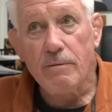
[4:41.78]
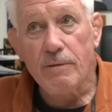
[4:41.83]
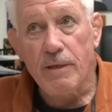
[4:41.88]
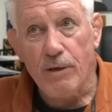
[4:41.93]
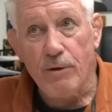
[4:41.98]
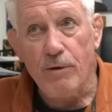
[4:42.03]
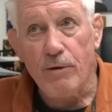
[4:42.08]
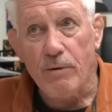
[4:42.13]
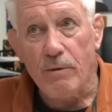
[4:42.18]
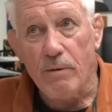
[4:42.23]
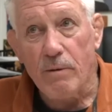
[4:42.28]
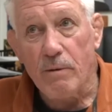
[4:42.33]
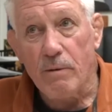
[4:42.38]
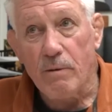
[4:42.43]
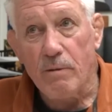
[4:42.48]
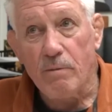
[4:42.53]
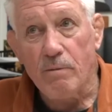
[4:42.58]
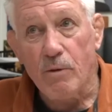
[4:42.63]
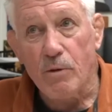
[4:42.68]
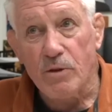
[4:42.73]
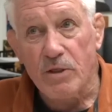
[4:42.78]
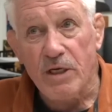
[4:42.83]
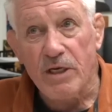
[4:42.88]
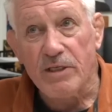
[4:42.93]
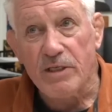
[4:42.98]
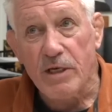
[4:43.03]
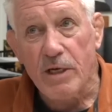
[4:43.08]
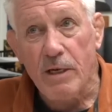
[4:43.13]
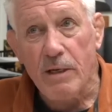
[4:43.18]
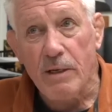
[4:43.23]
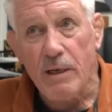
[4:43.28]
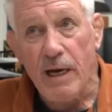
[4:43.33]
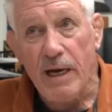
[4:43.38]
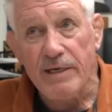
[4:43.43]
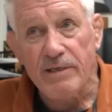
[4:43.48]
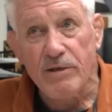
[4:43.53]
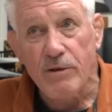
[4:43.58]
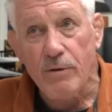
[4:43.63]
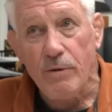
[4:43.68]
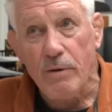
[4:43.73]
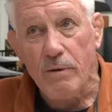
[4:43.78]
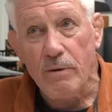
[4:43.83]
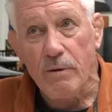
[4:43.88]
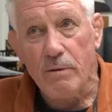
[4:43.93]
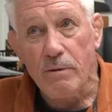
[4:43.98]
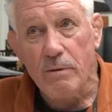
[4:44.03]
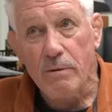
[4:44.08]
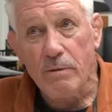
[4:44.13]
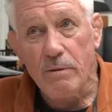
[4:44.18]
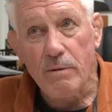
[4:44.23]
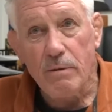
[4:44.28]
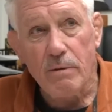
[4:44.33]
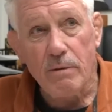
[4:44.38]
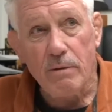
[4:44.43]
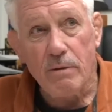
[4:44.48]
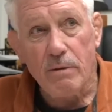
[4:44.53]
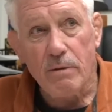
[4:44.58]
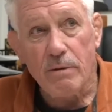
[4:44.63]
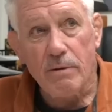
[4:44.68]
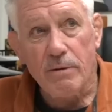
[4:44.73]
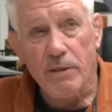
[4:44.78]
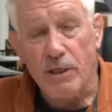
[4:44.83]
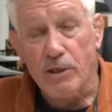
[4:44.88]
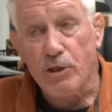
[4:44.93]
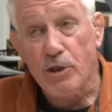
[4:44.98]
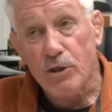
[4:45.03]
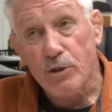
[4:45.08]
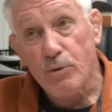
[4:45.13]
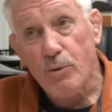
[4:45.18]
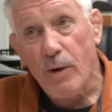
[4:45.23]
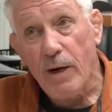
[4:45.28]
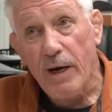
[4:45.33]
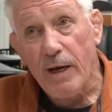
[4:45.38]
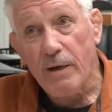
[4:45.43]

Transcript: They do. Most kids in high school, they just